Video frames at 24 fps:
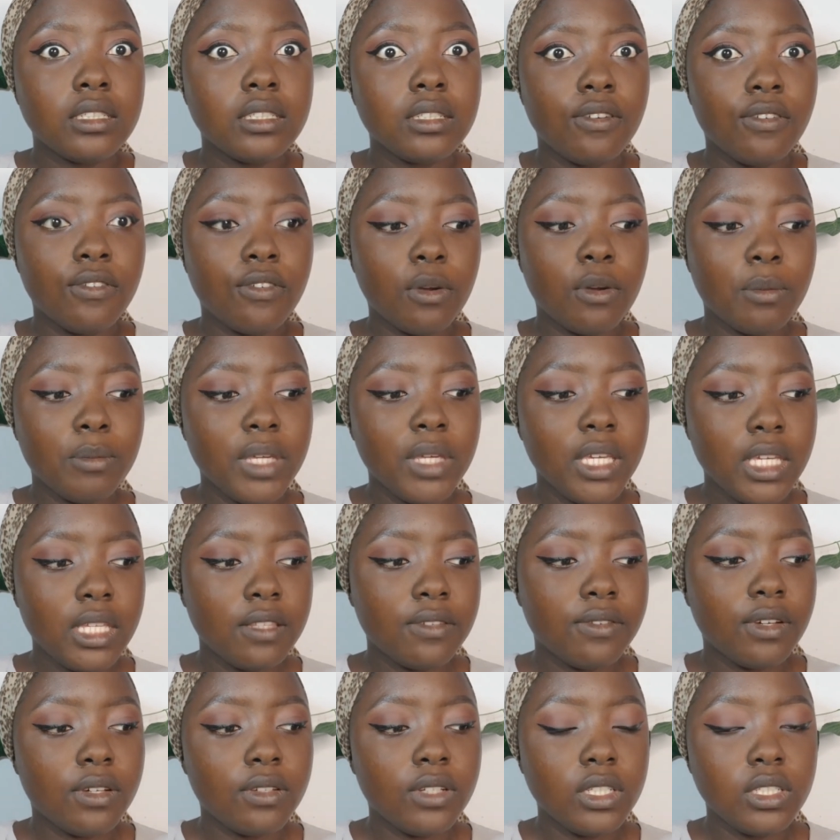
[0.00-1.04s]
for me,
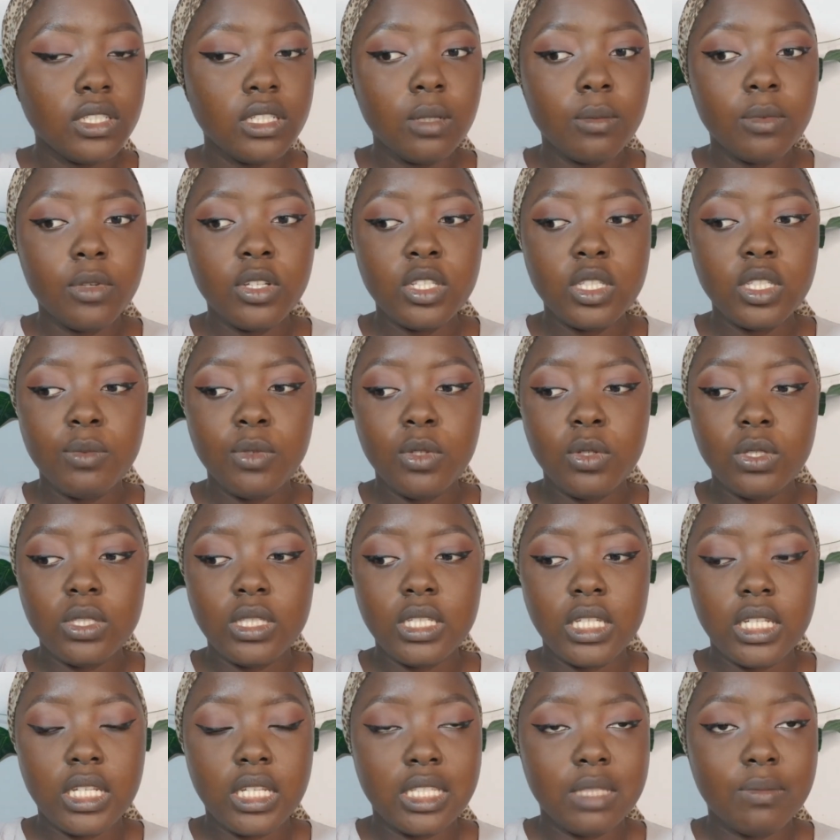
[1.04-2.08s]
the foundation I'm going to be
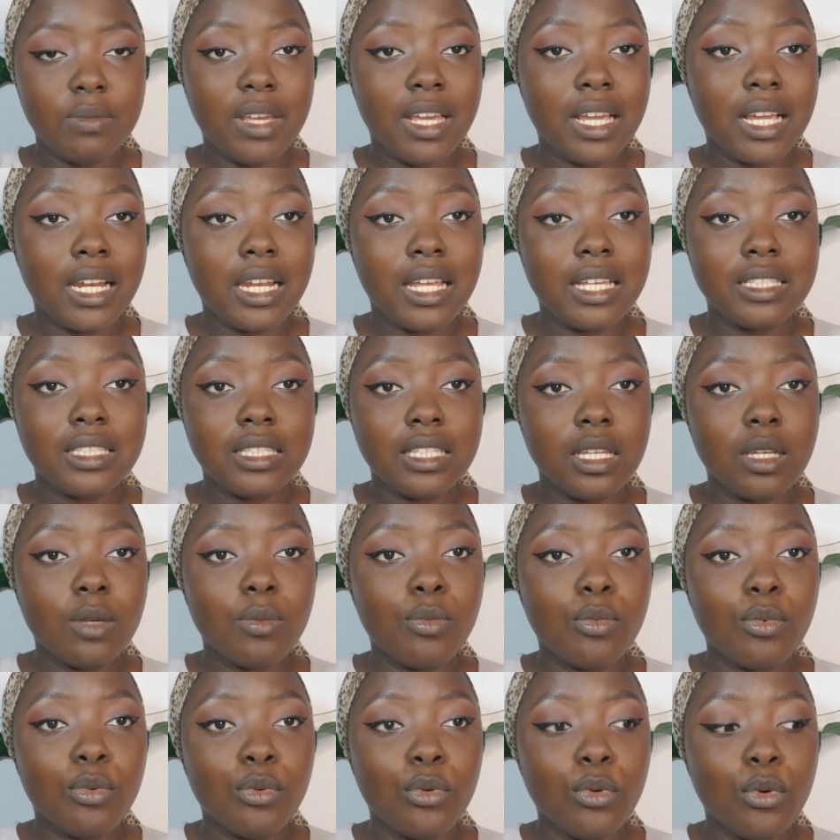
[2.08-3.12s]
using is my classic
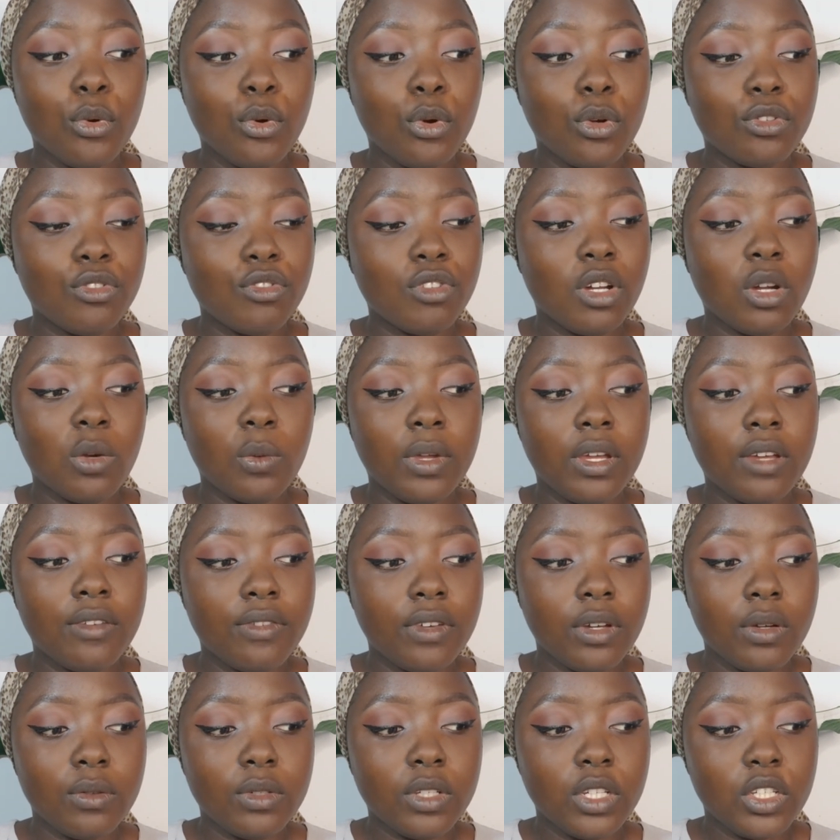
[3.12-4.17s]
Pro Ultra Wear
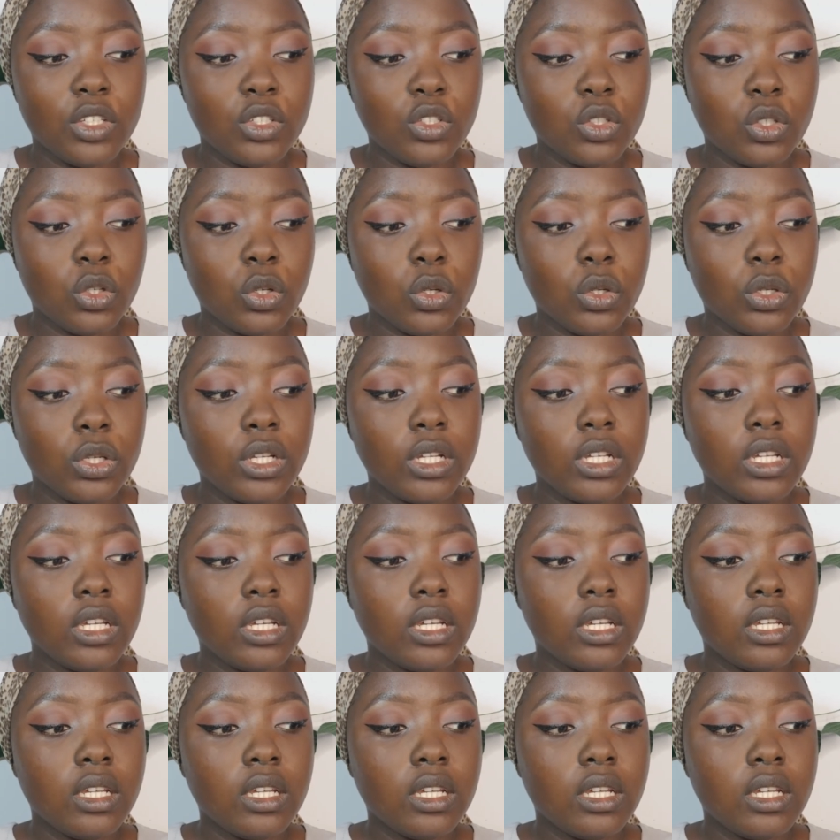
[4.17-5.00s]
foundation.